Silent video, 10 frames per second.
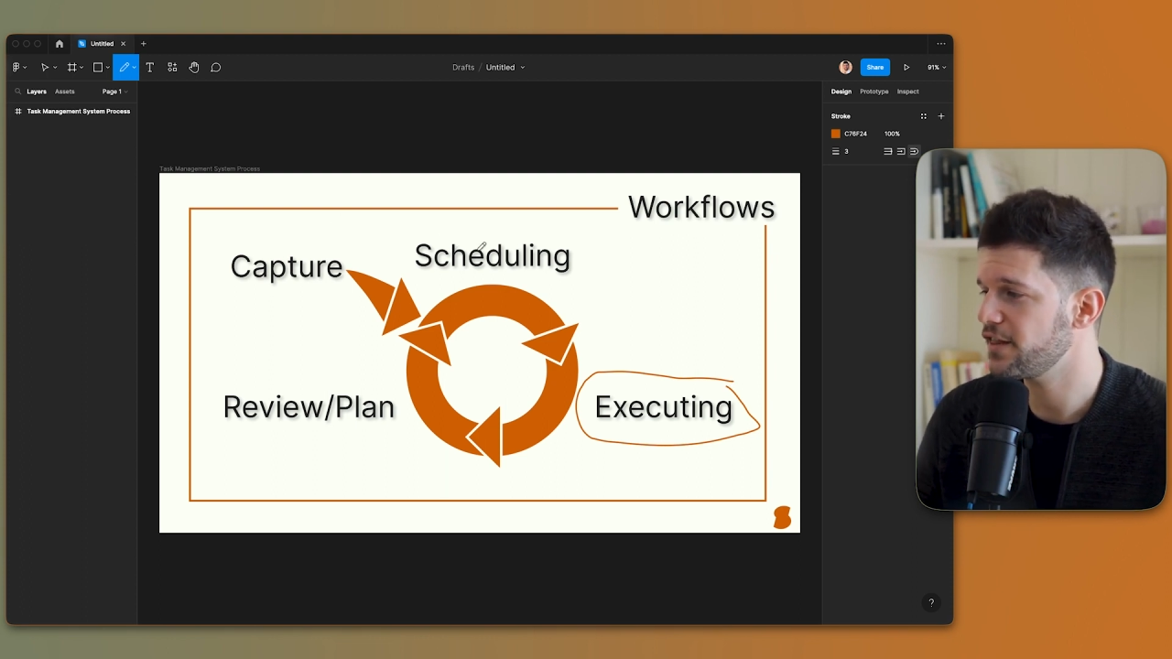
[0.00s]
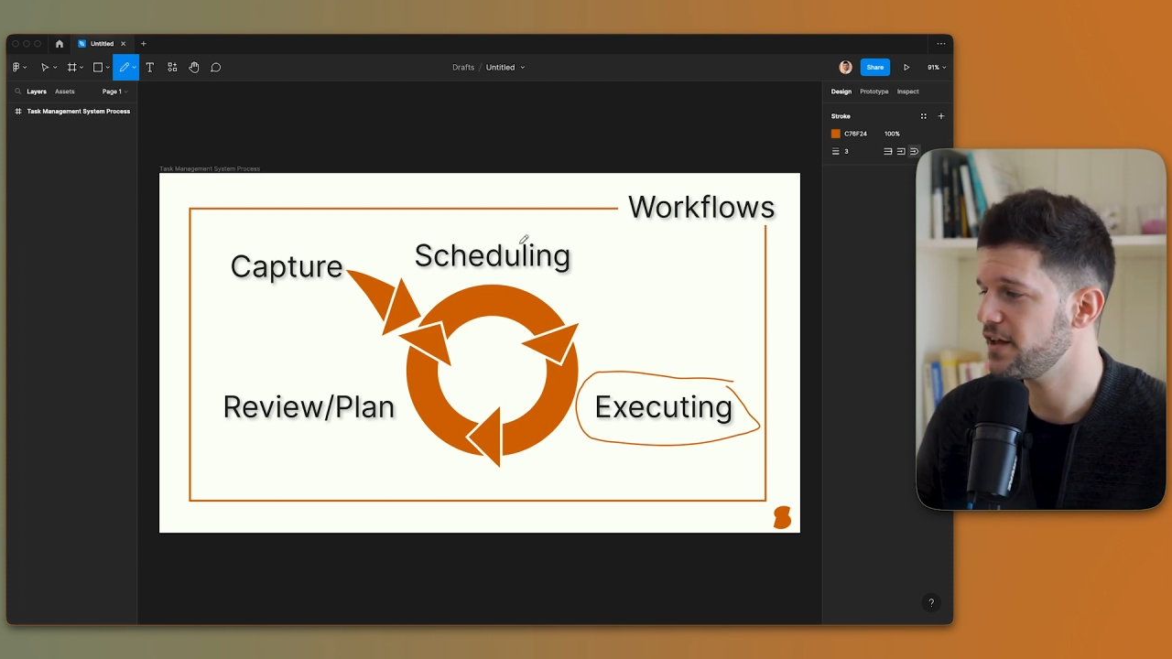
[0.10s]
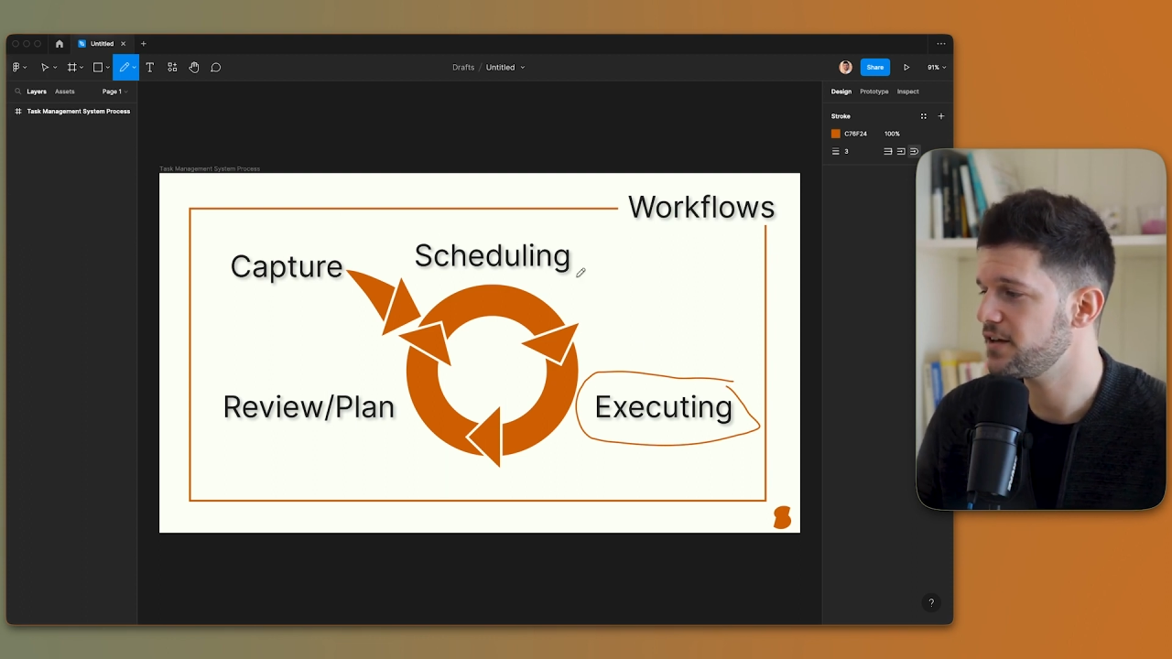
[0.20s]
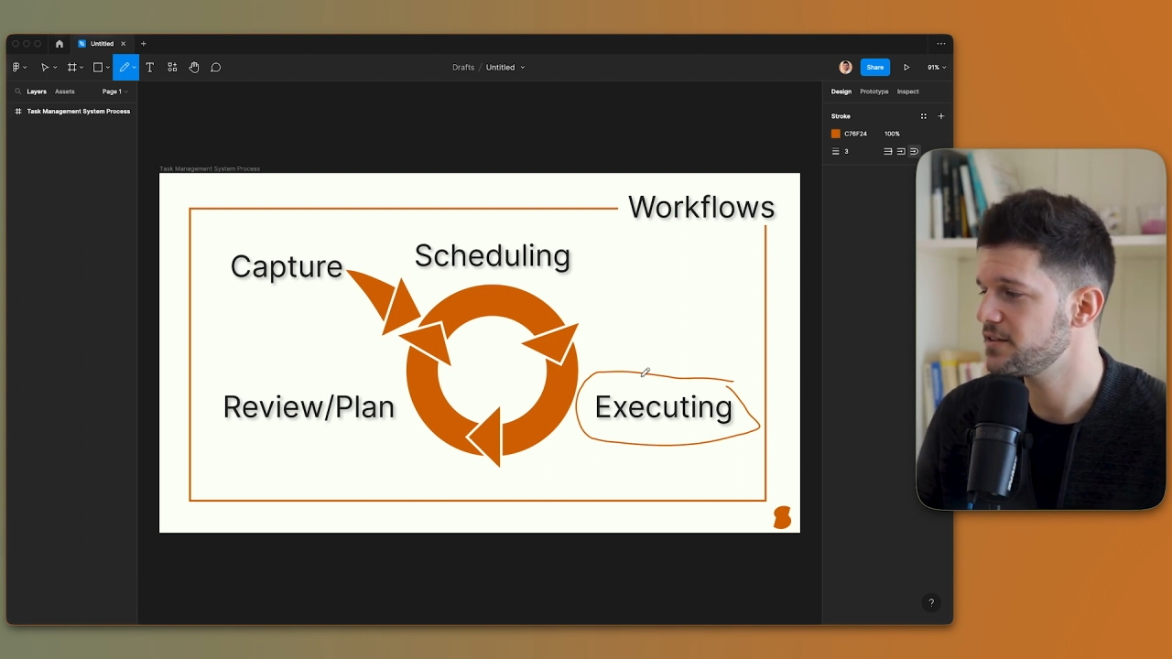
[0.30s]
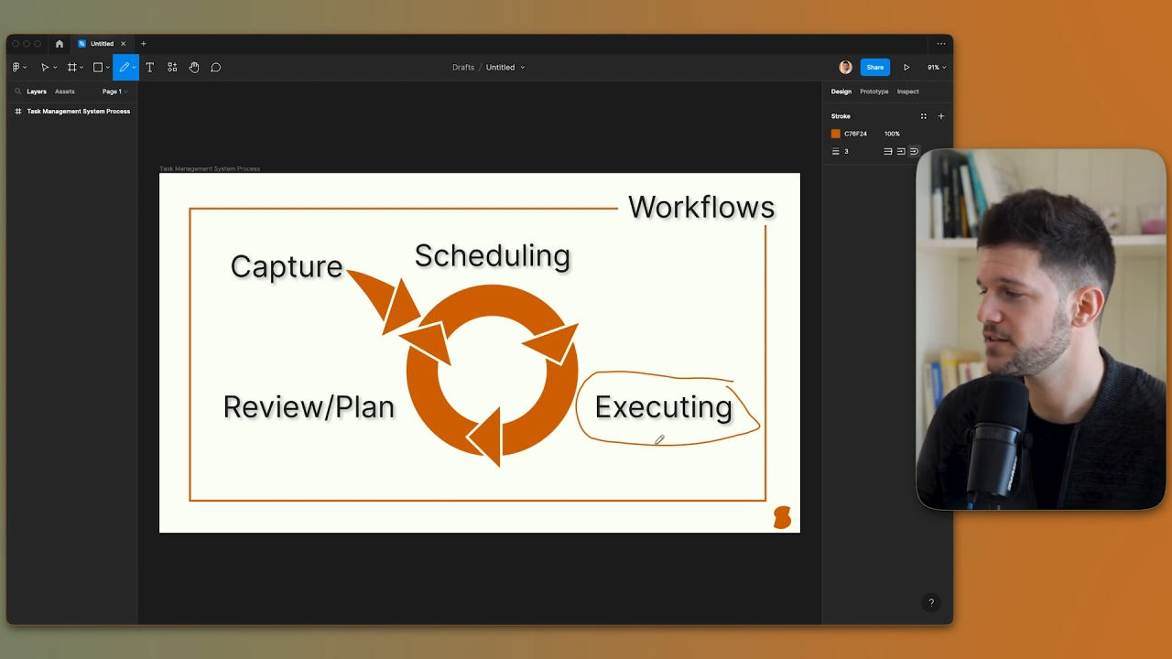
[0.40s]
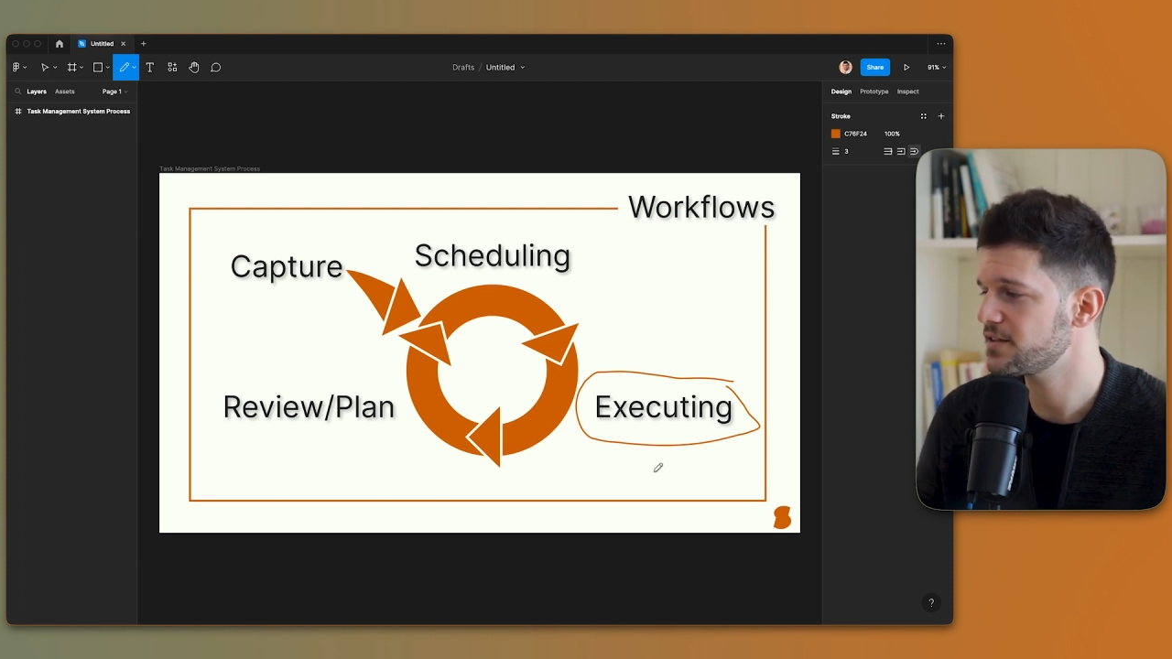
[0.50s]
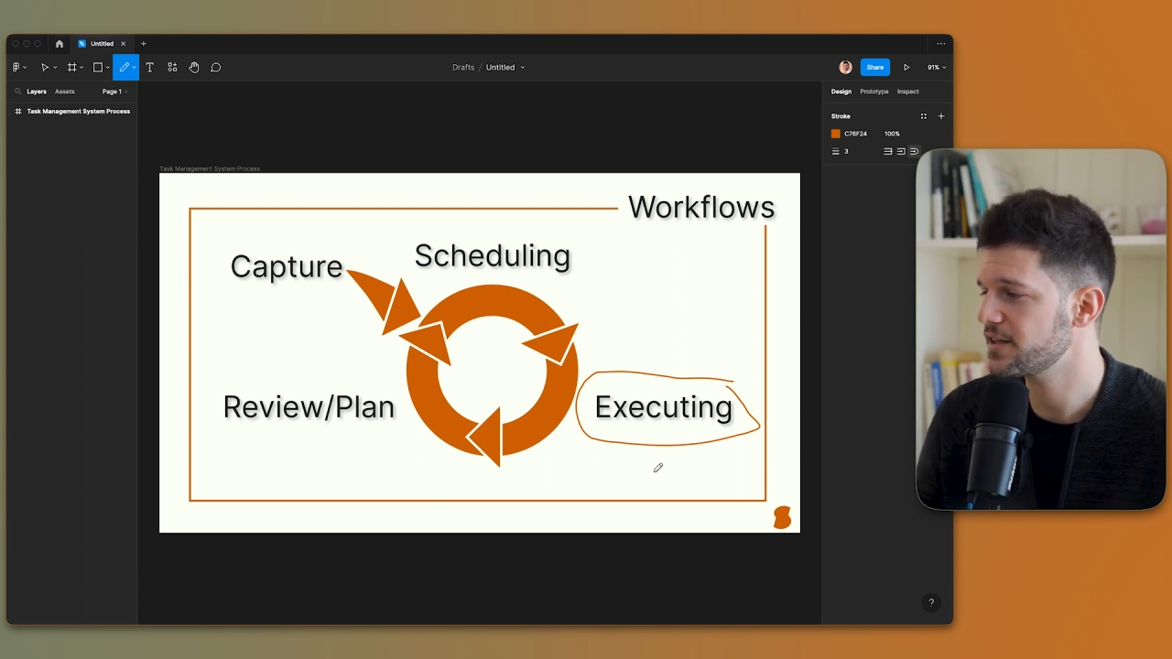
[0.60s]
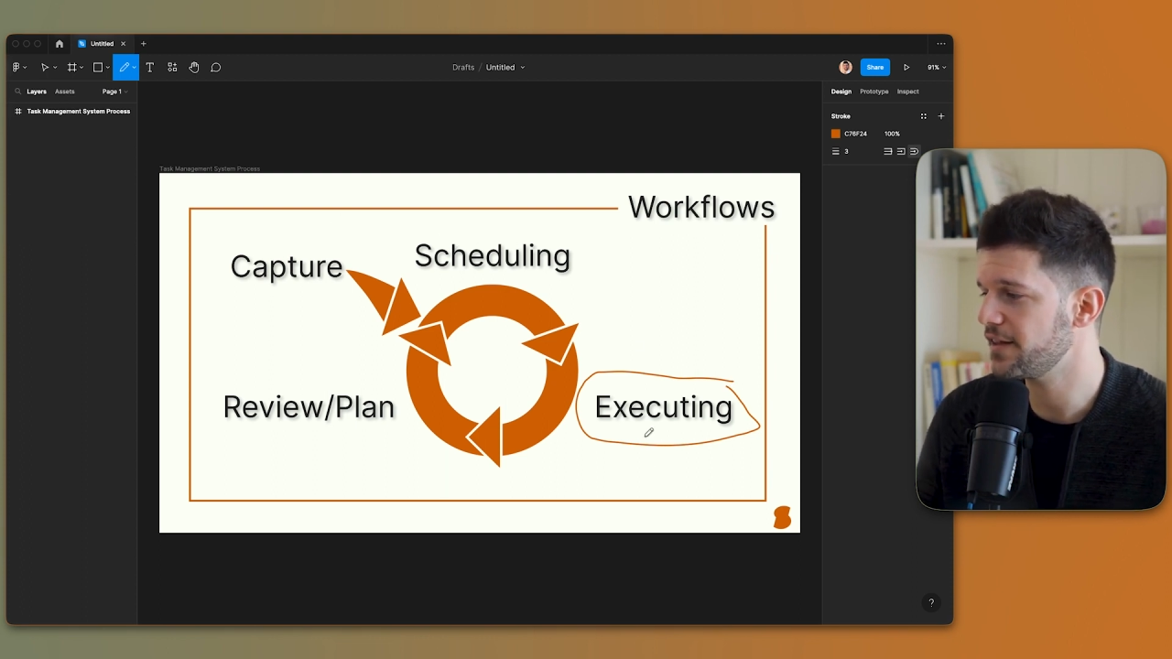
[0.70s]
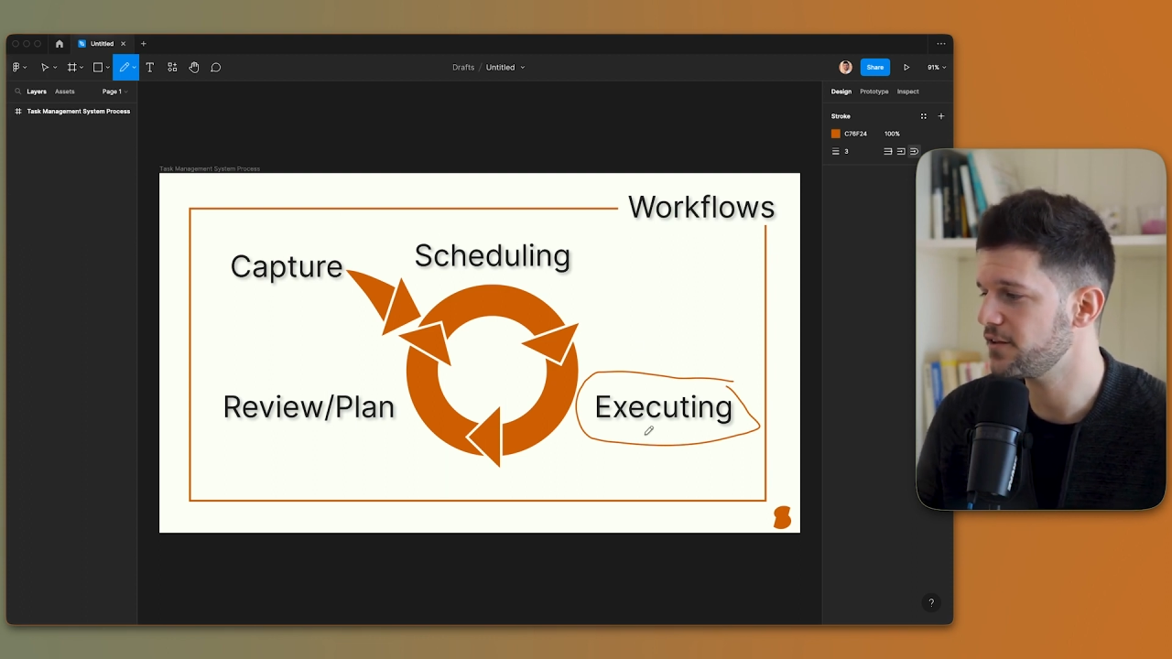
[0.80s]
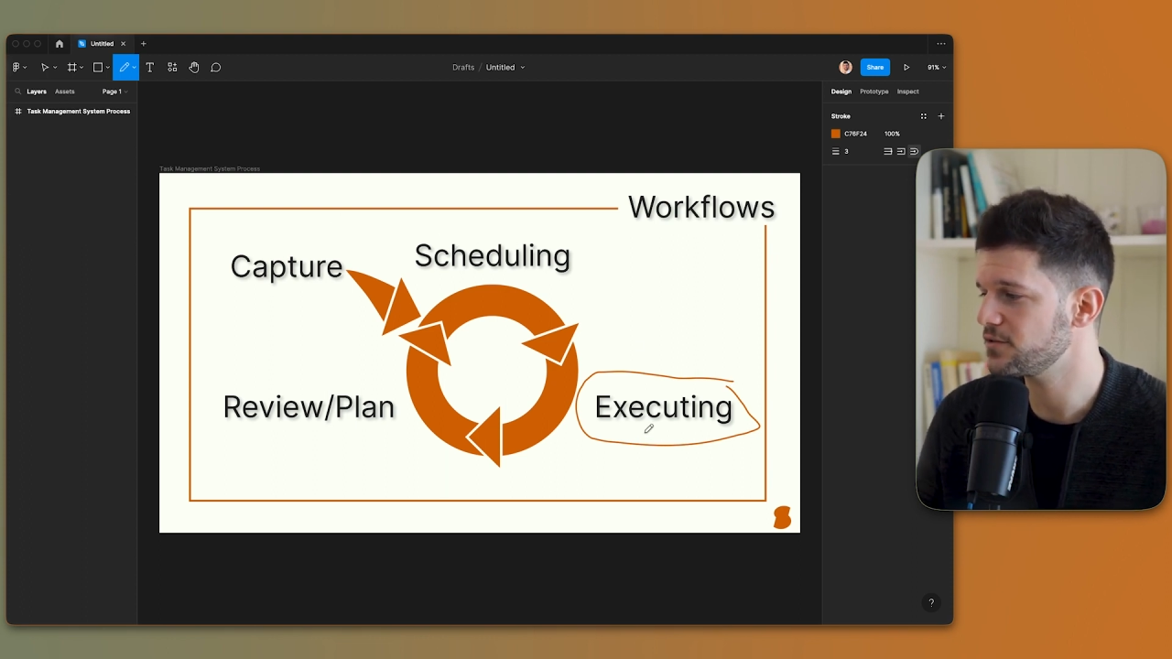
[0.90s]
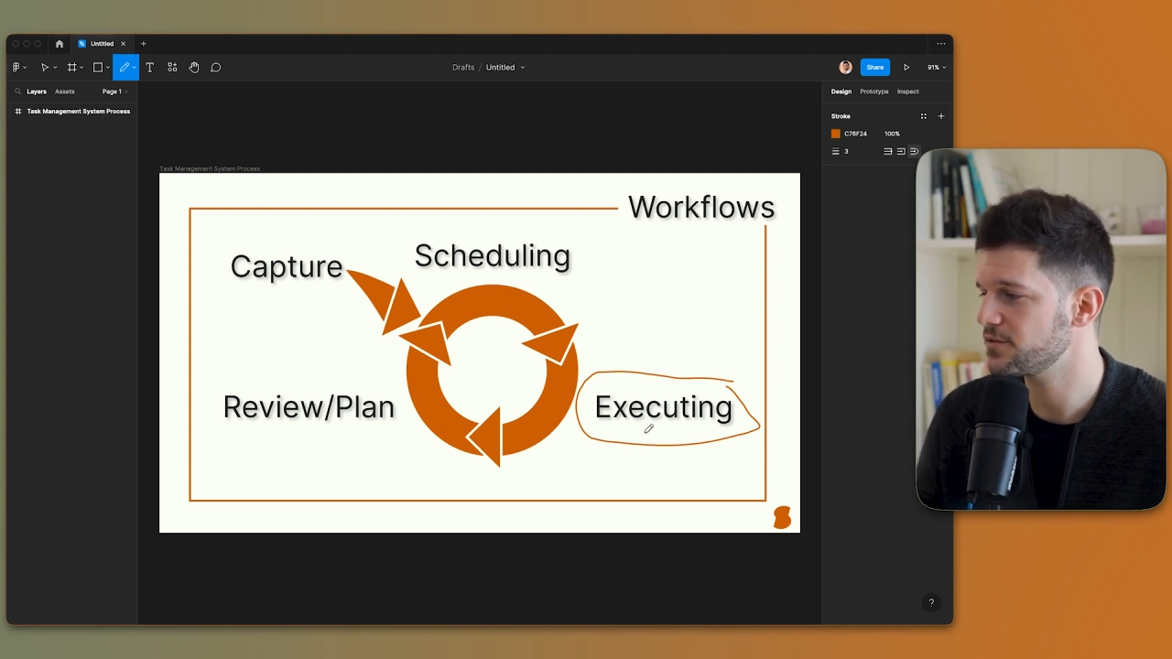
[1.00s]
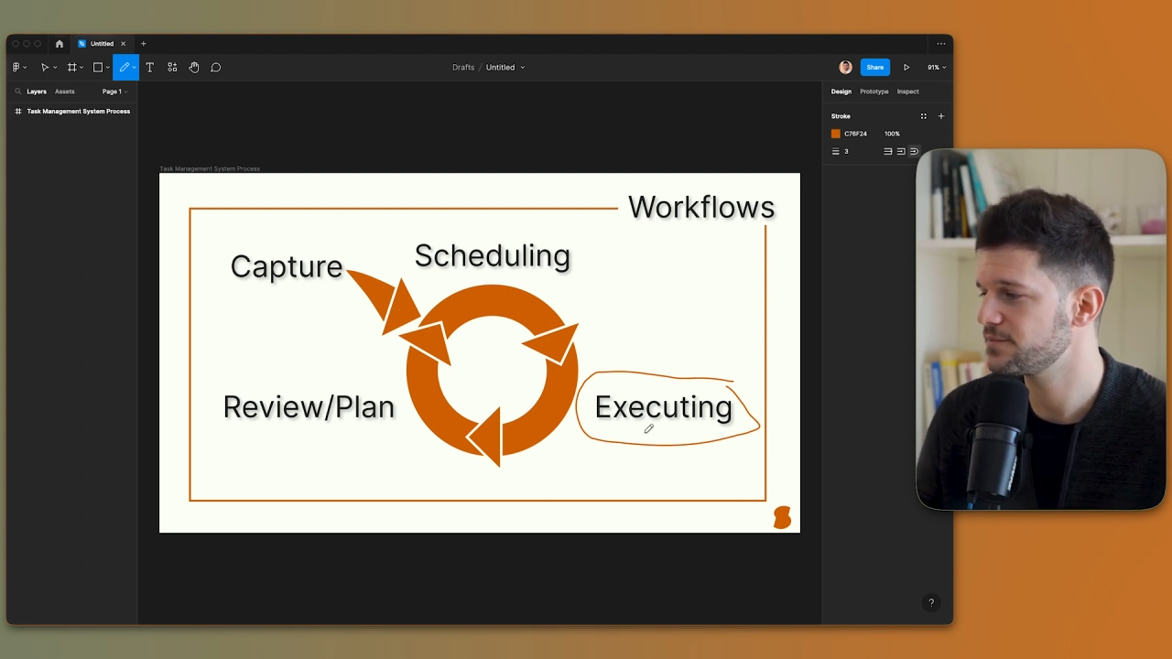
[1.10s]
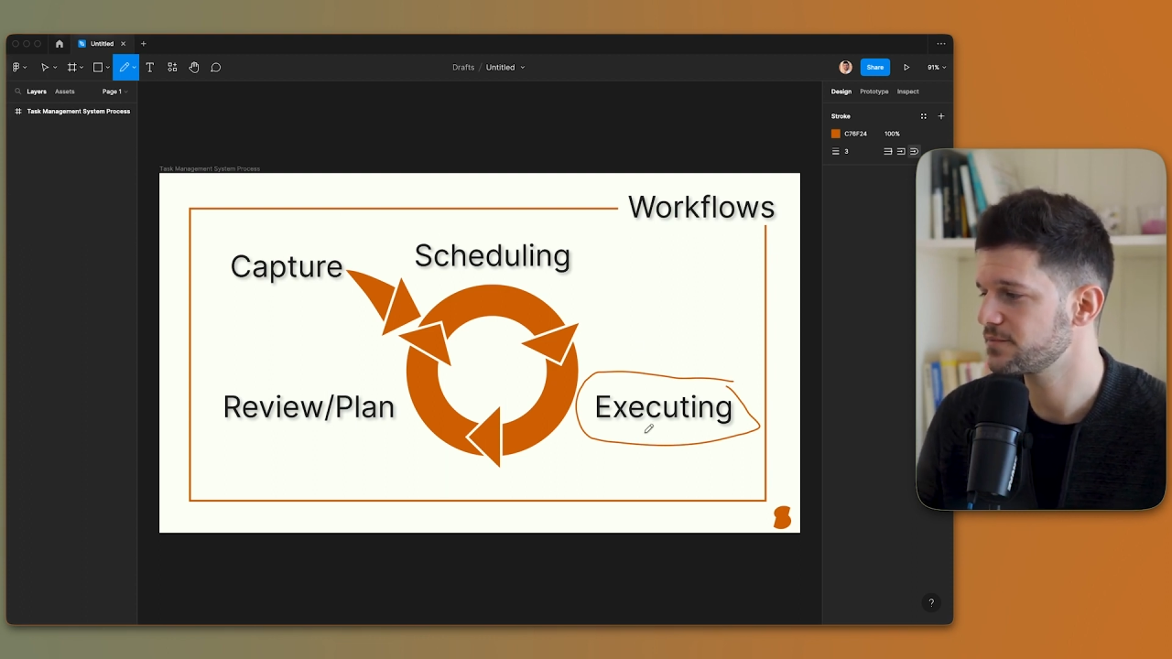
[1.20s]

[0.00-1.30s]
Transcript: then scheduled.